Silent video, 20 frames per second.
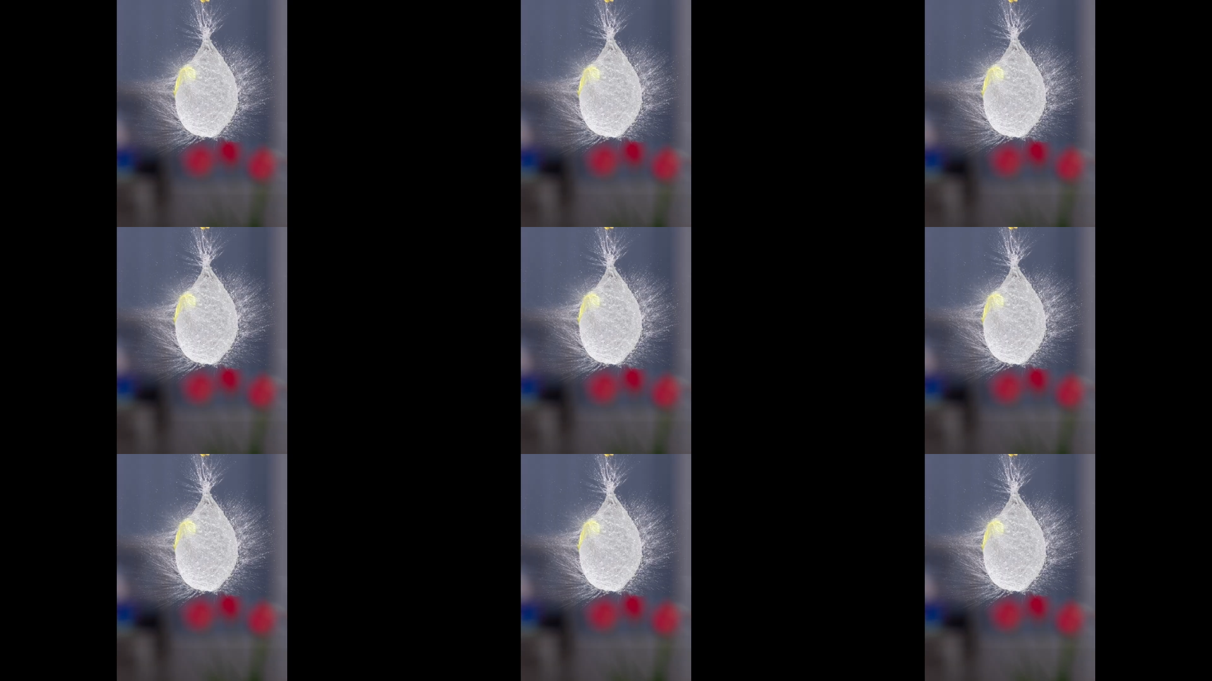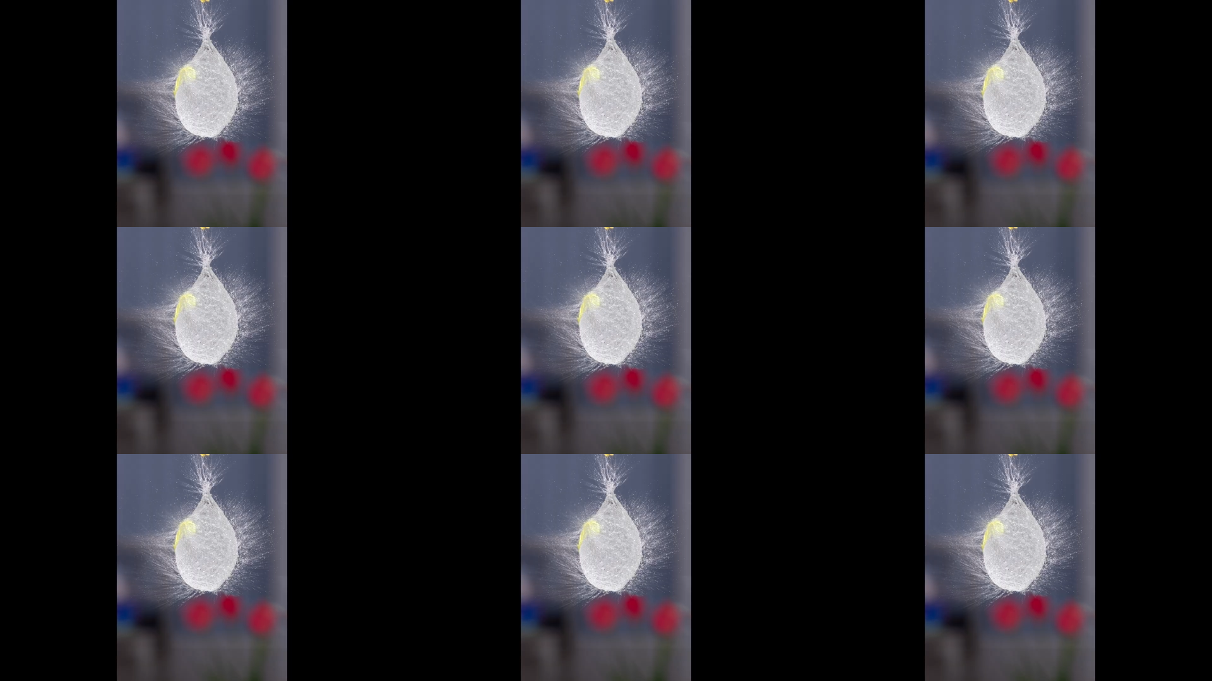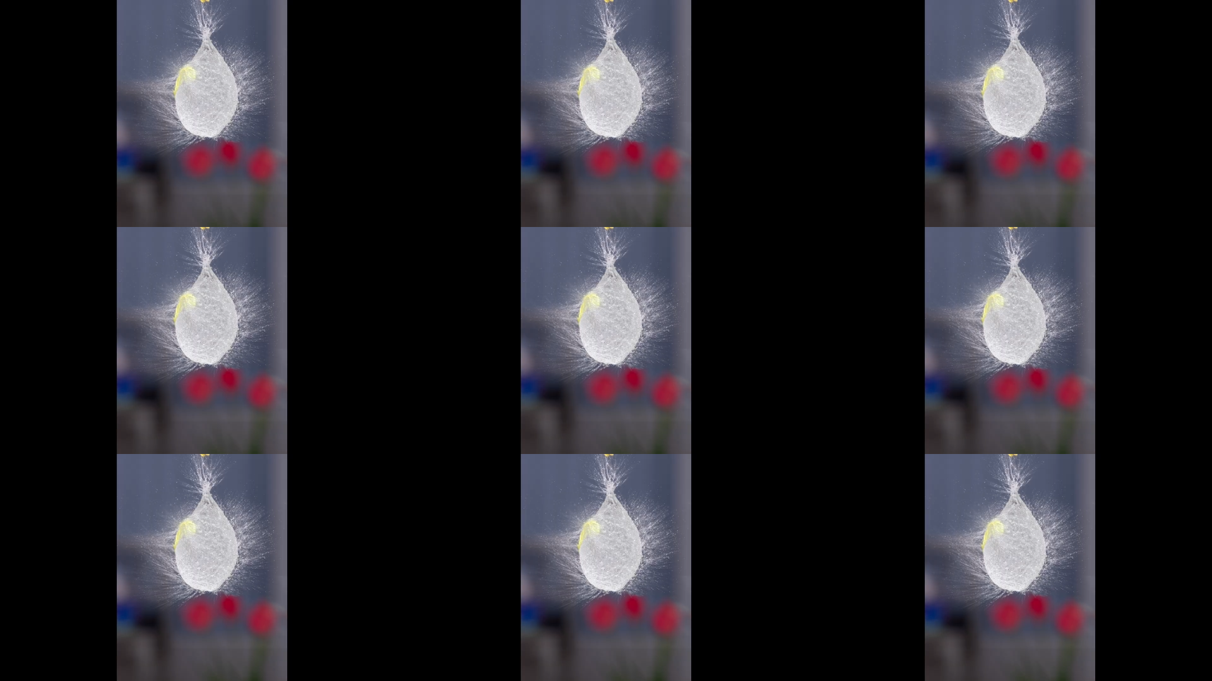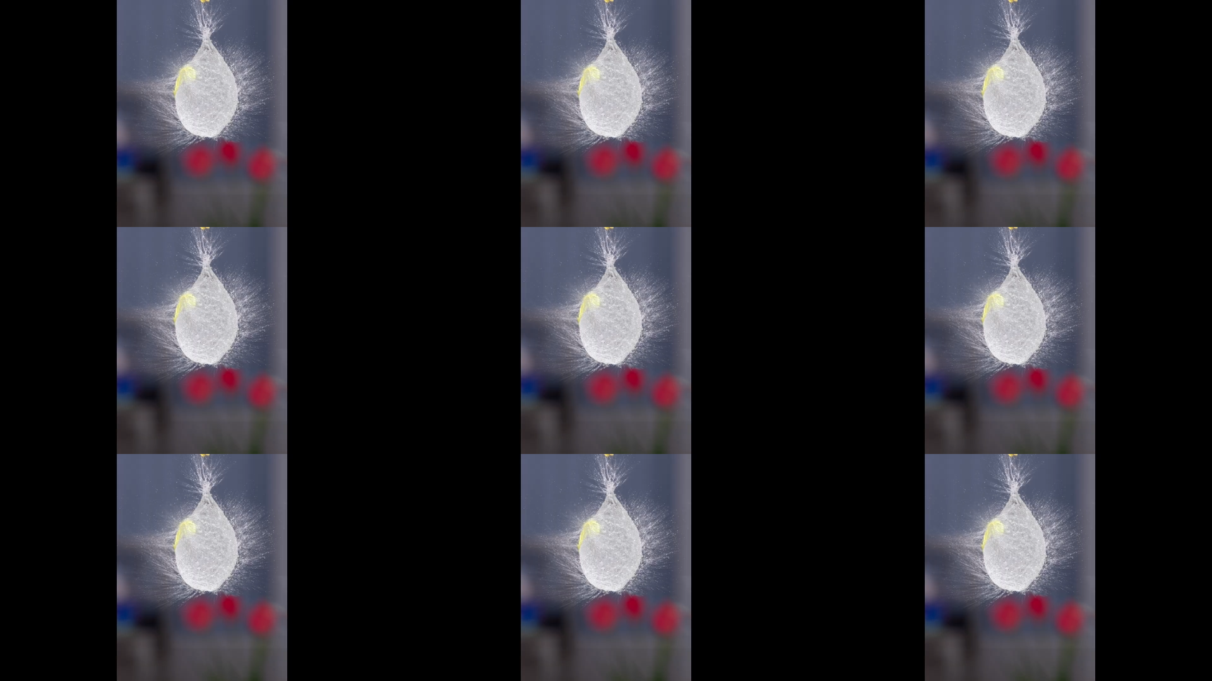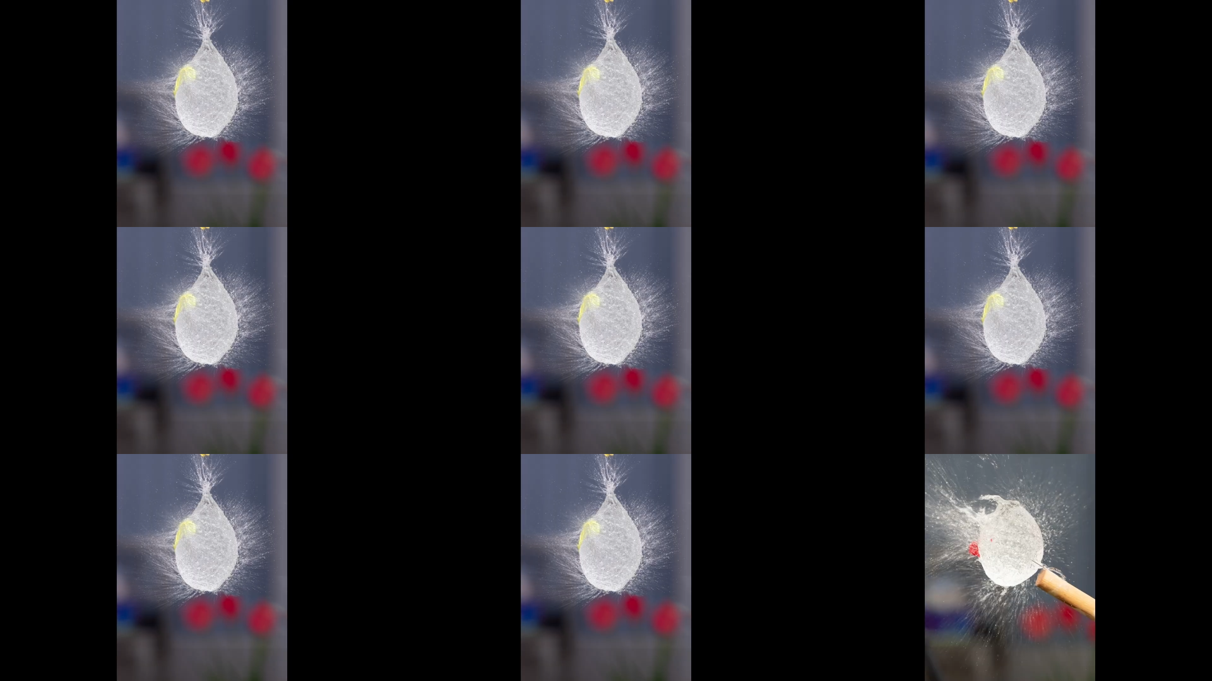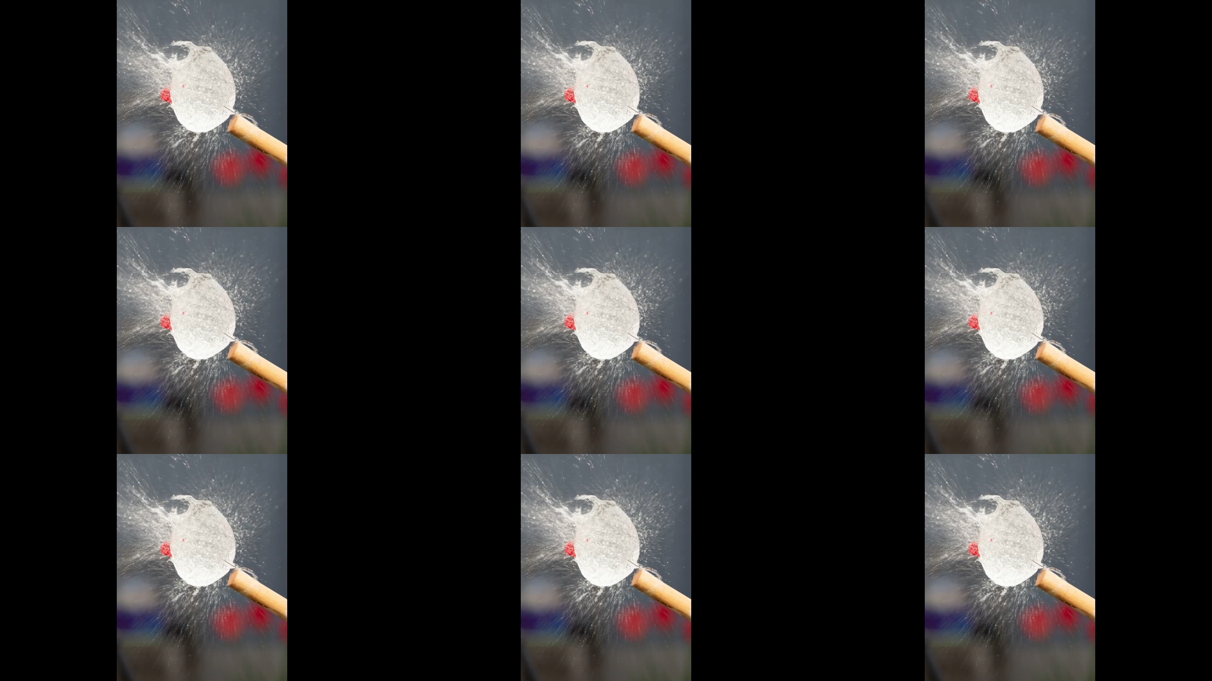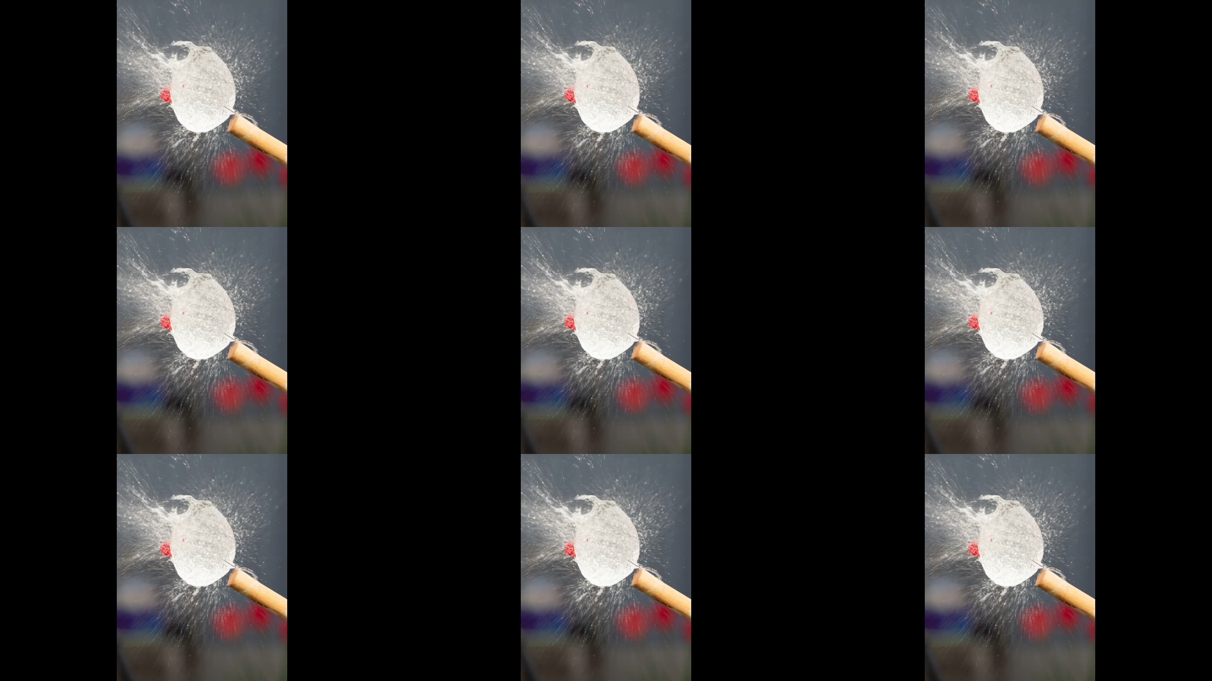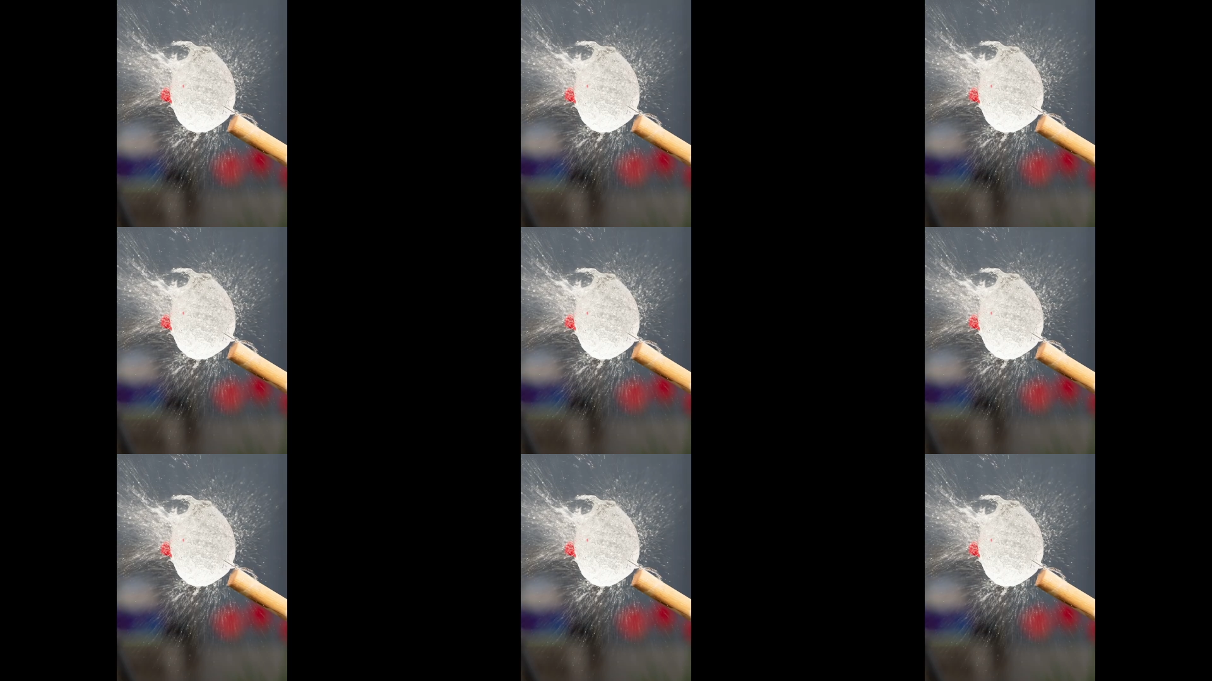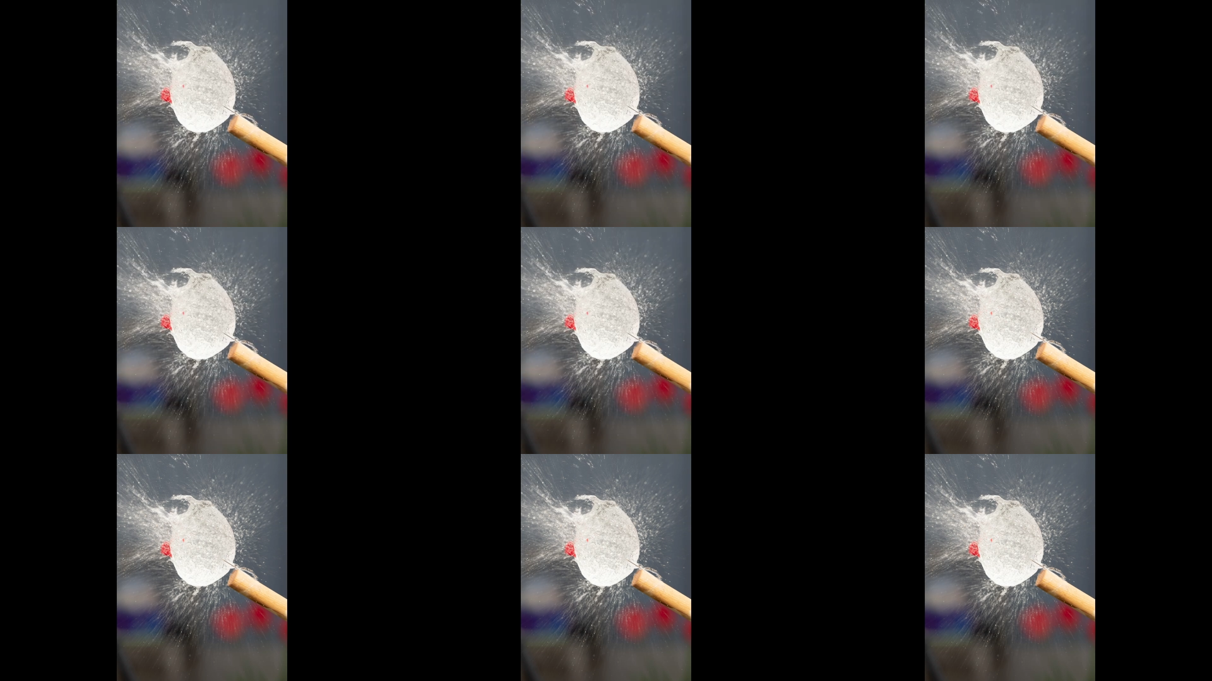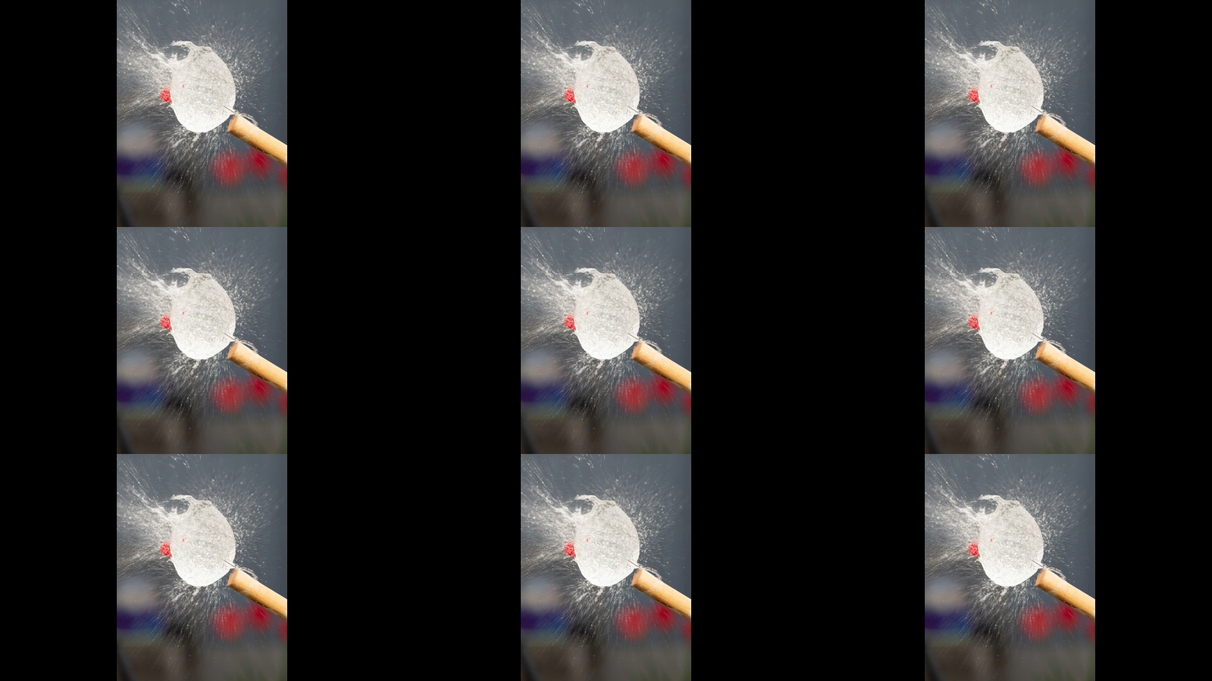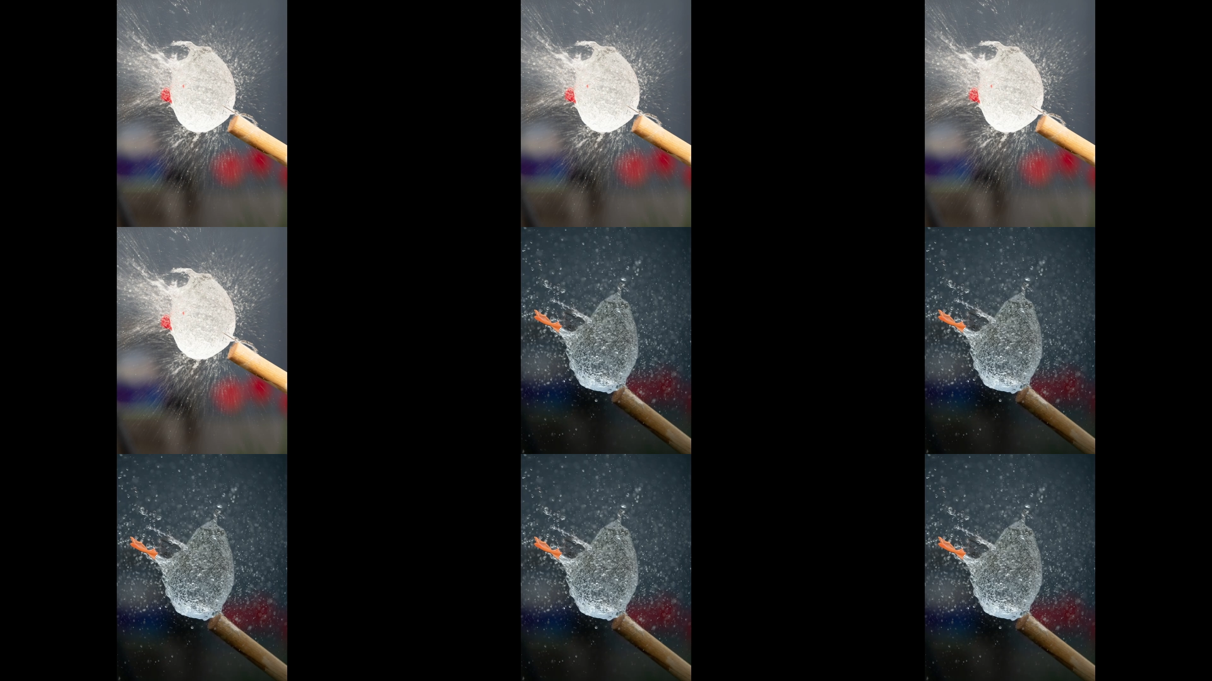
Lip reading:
(no speaker visible)